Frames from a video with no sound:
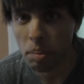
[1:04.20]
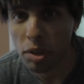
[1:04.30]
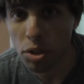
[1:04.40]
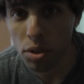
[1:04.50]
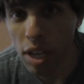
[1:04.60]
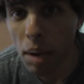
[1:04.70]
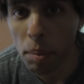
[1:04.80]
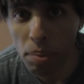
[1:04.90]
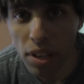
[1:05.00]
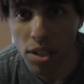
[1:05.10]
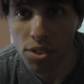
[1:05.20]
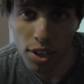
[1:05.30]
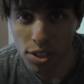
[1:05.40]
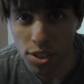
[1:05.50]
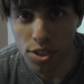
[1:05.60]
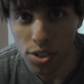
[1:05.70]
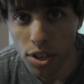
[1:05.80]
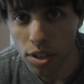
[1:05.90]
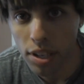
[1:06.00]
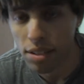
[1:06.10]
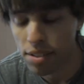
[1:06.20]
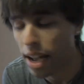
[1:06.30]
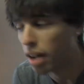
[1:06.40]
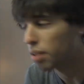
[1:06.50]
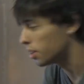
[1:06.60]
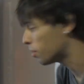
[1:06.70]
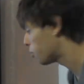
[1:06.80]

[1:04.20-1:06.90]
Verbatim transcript: I'm gonna do a couple plays on it just to show you guys how it